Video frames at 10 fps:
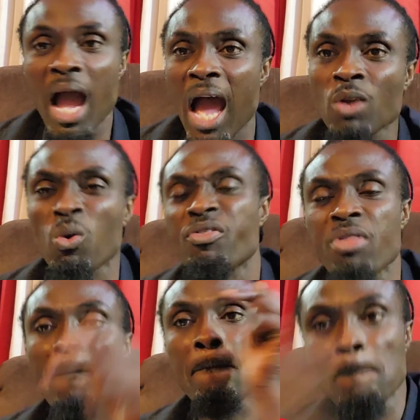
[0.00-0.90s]
and was
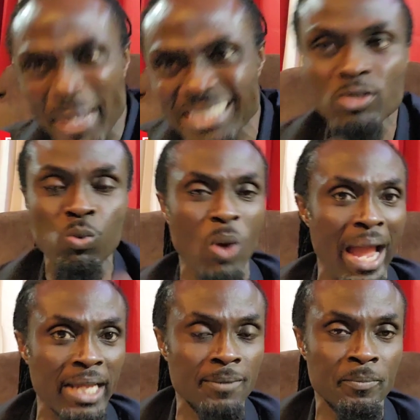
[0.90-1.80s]
the best
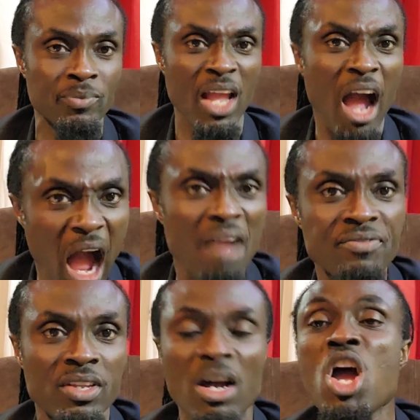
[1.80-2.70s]
wine
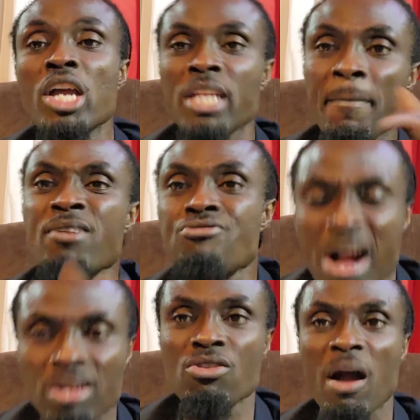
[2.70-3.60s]
after the
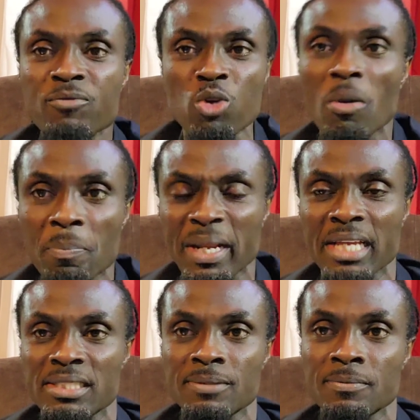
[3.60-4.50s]
miracle that took
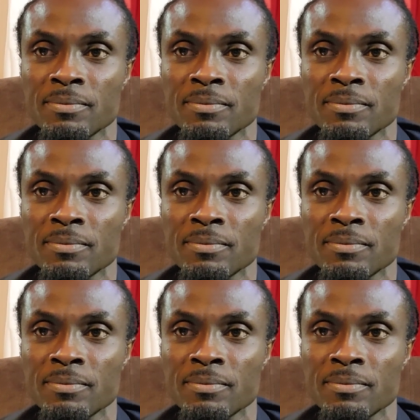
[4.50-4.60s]
place.